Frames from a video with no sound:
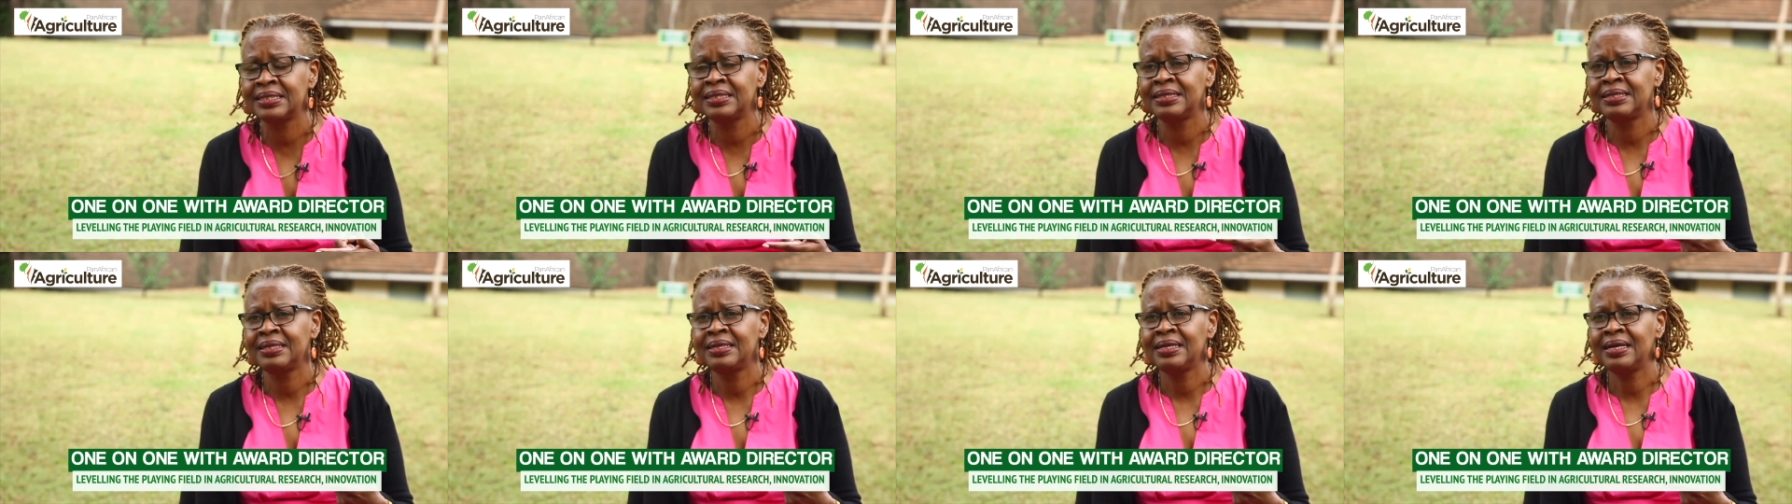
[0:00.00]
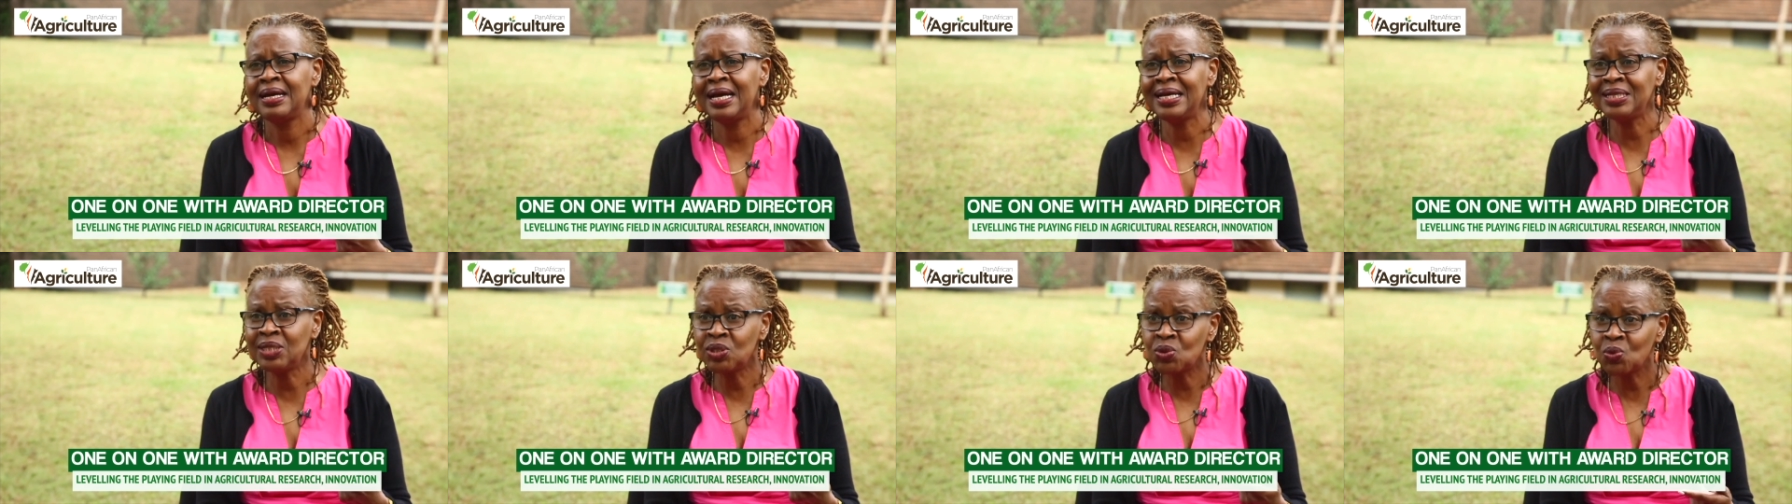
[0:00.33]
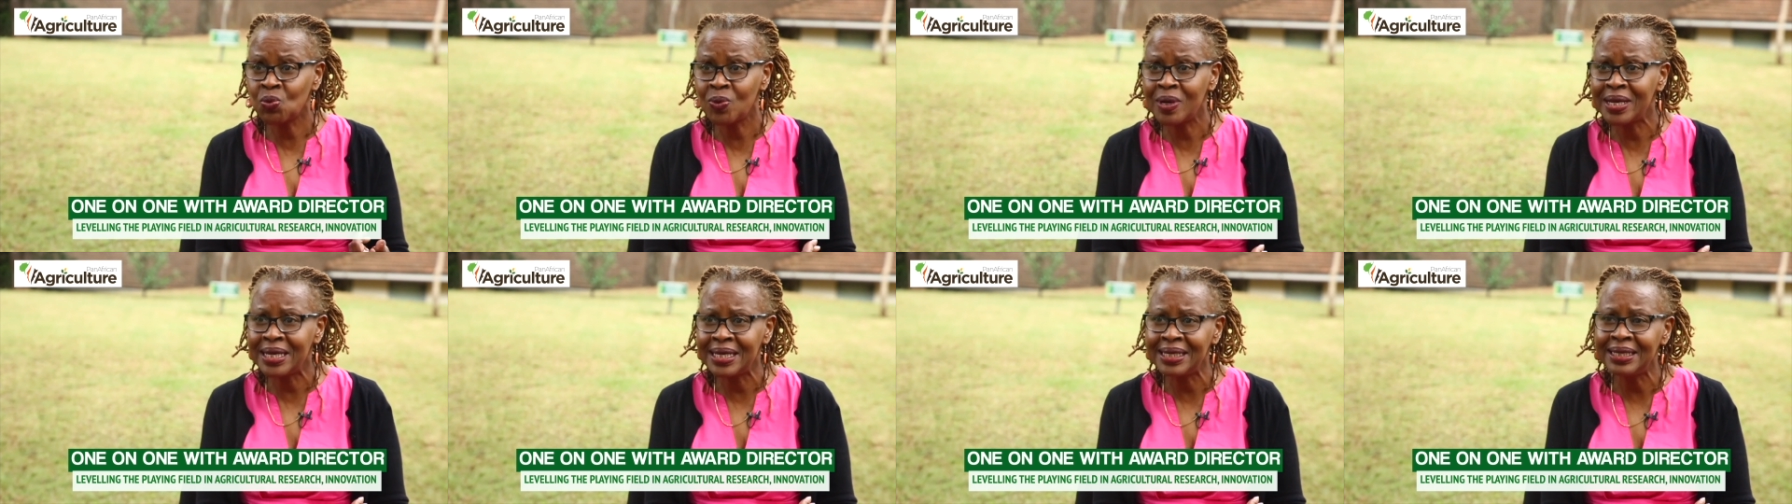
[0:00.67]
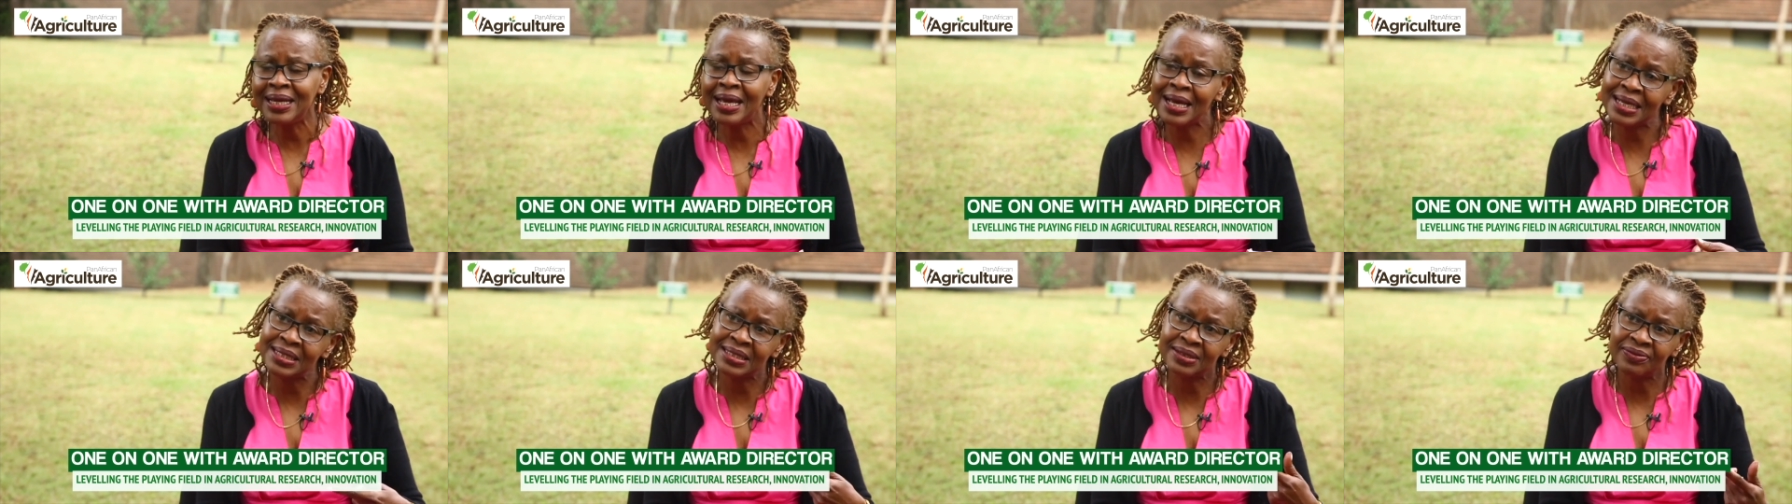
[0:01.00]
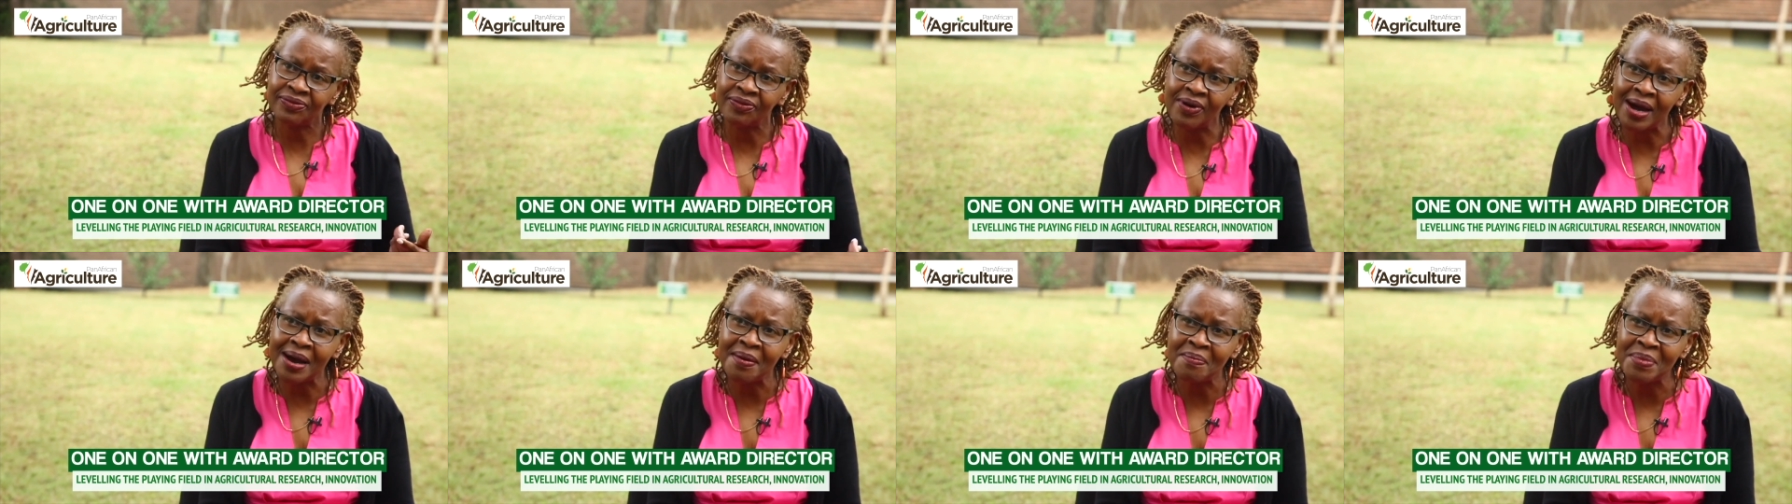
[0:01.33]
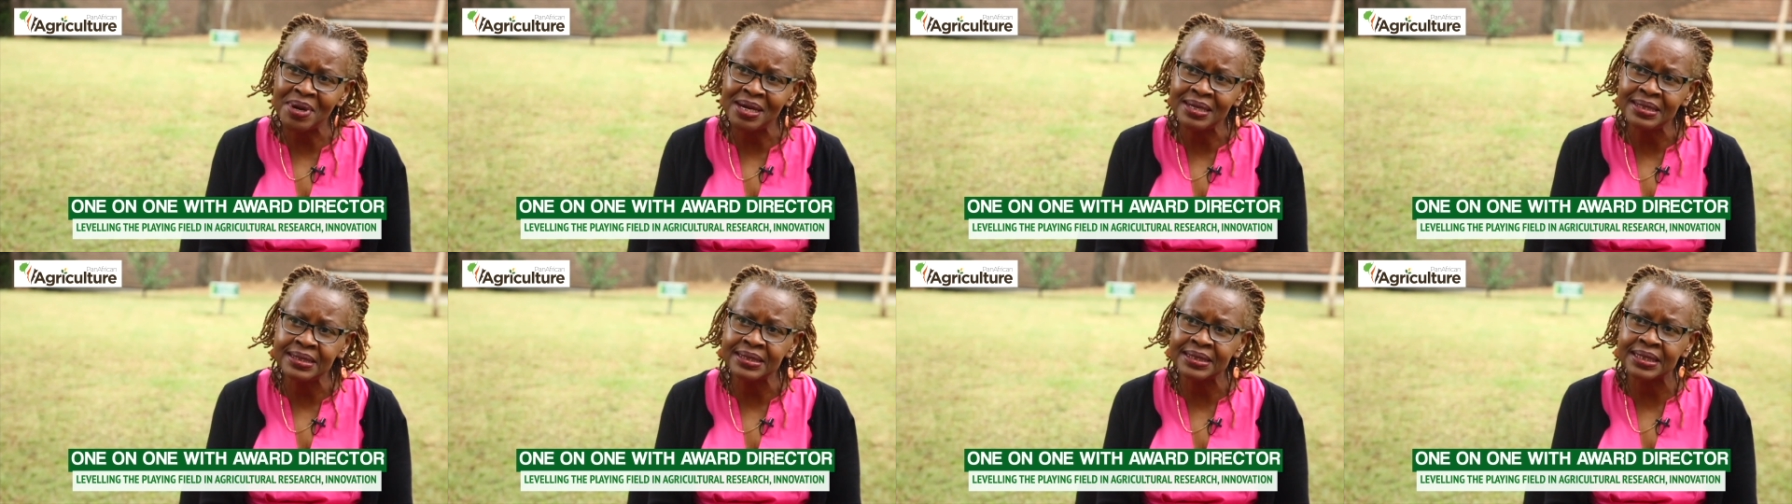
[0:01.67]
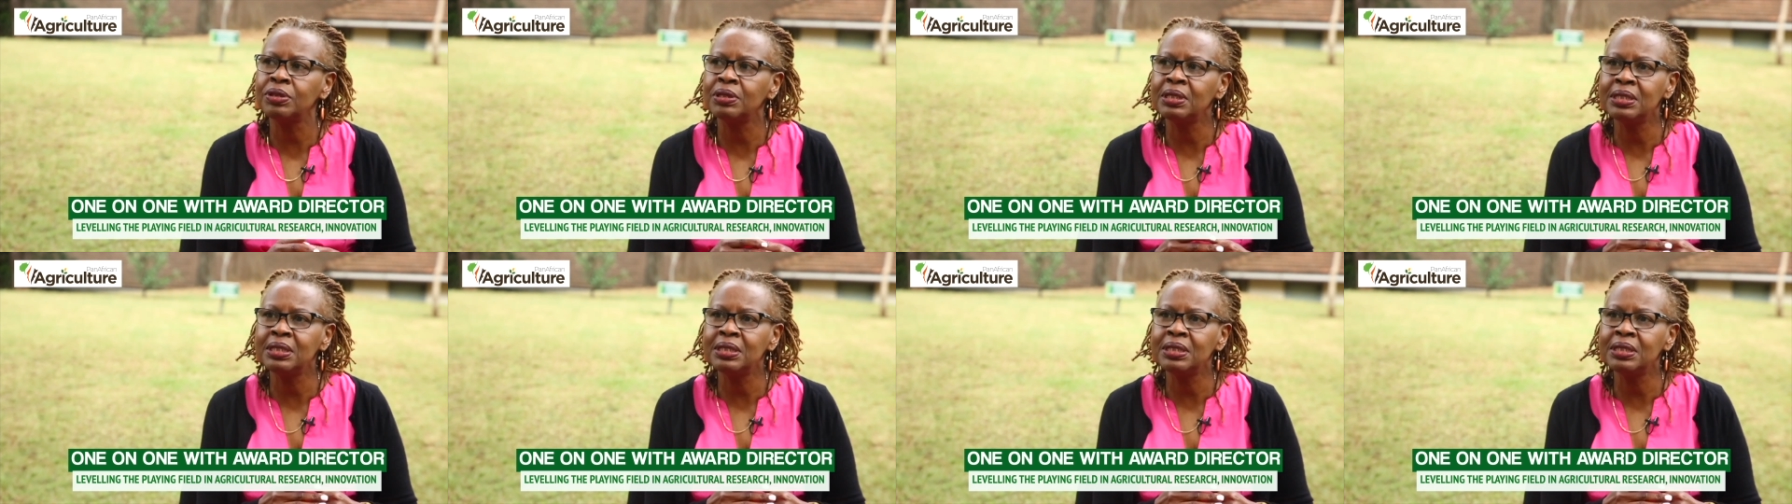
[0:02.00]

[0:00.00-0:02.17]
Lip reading: as well as farmers.